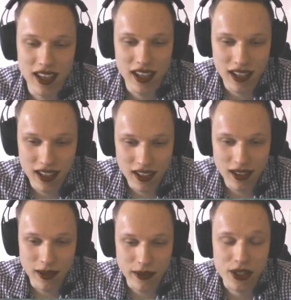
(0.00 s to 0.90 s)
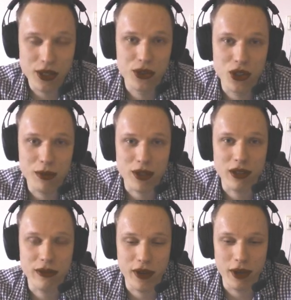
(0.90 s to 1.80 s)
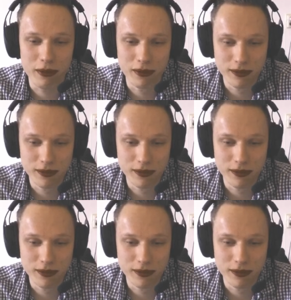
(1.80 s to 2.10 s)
uh, the YouTubers of fame,